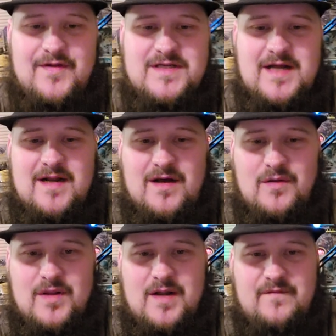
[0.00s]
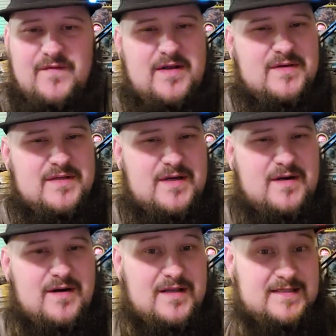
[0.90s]
there's not a whole lot of videos on
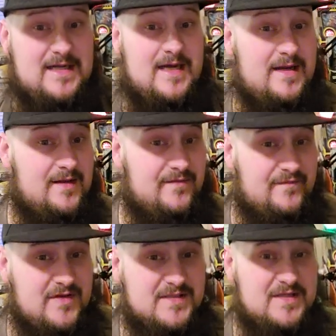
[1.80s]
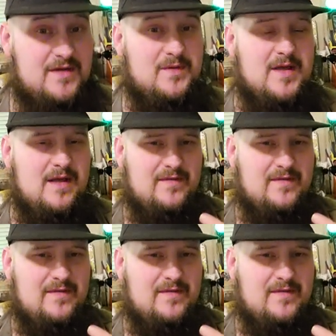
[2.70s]
here, at least I didn't feel so,